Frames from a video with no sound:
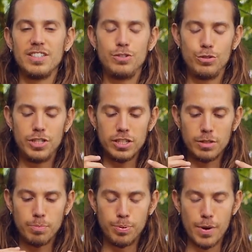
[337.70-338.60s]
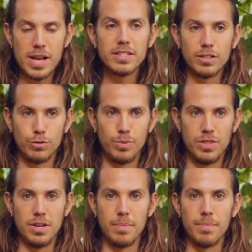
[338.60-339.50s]
You're just present
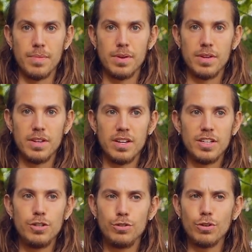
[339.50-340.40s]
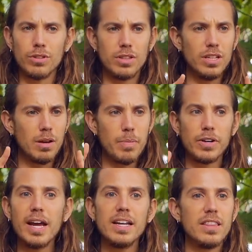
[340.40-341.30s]
with them. You don't think
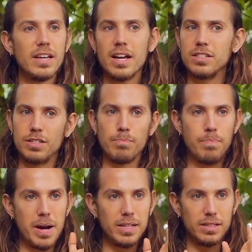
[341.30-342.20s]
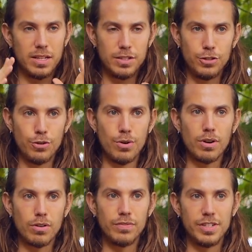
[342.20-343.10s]
about anything else but
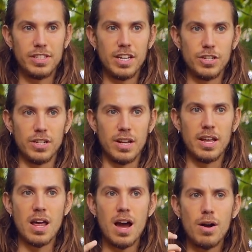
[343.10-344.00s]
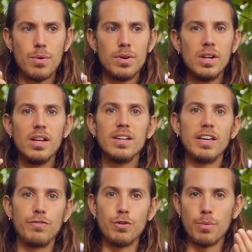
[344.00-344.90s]
your conversation. And how,
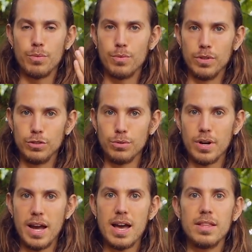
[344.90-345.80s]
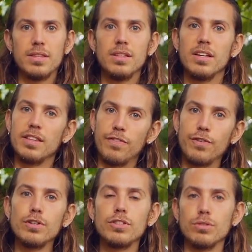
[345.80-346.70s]
if you want to add the
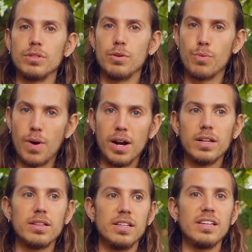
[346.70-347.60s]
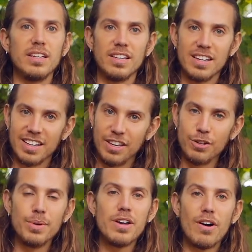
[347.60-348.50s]
first tool, the wildly
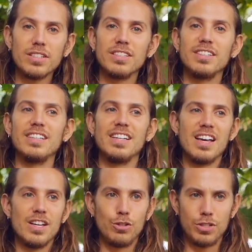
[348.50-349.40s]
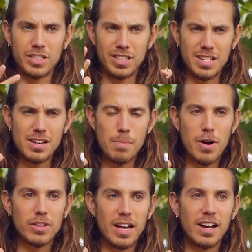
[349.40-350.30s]
curiosity, you just think
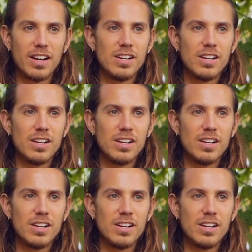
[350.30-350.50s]
about like,